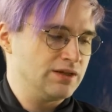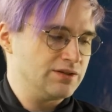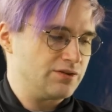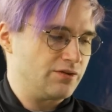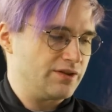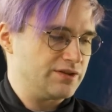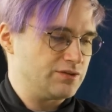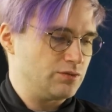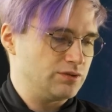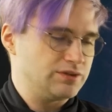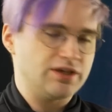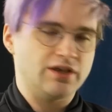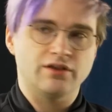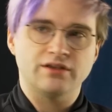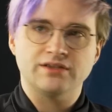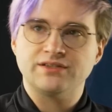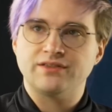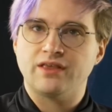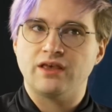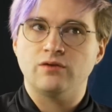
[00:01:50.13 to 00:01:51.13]
So this will tell
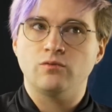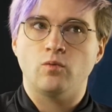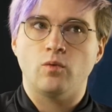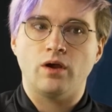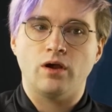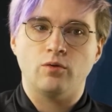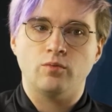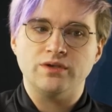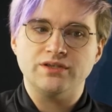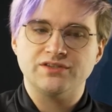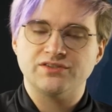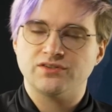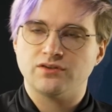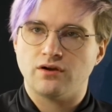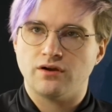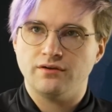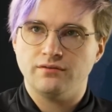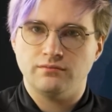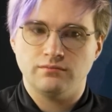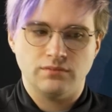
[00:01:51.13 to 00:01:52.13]
us then where we
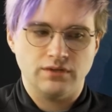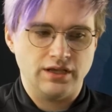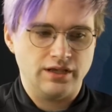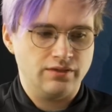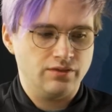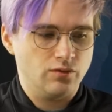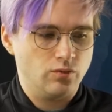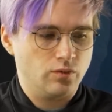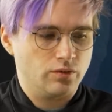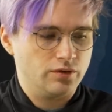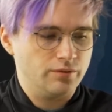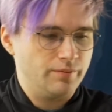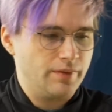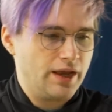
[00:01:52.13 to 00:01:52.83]
start in the world